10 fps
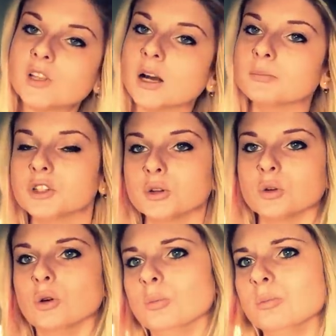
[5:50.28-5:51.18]
up
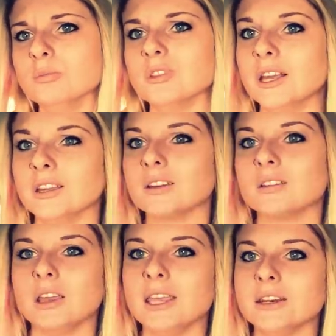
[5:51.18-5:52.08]
to like
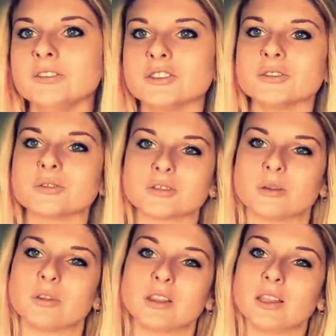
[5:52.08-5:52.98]
8 inches or
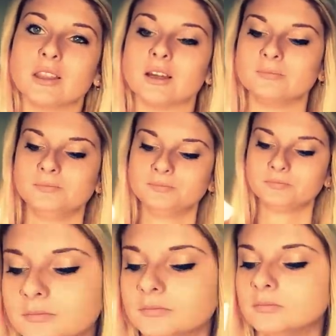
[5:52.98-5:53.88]
something like that.
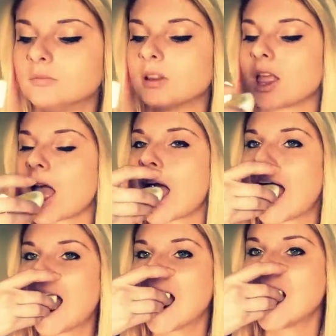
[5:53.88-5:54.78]

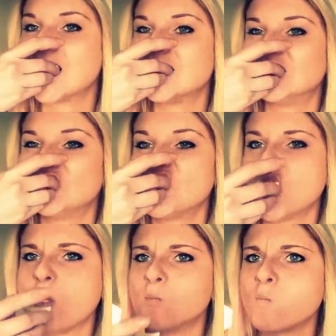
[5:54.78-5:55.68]

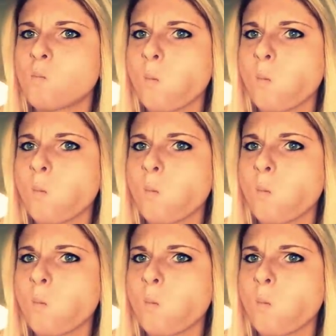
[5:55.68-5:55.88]
Knock